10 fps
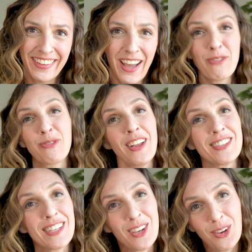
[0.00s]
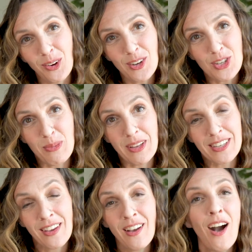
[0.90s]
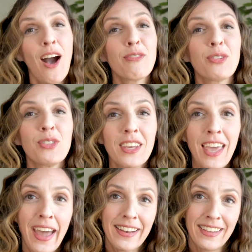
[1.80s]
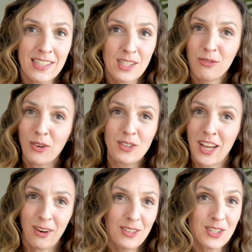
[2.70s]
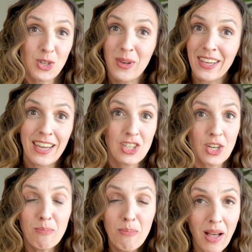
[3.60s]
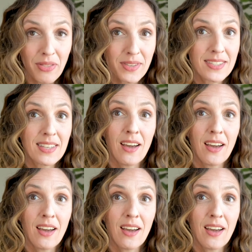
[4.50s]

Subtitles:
A friend's encouragement offered the catalyst for Terence to engage in months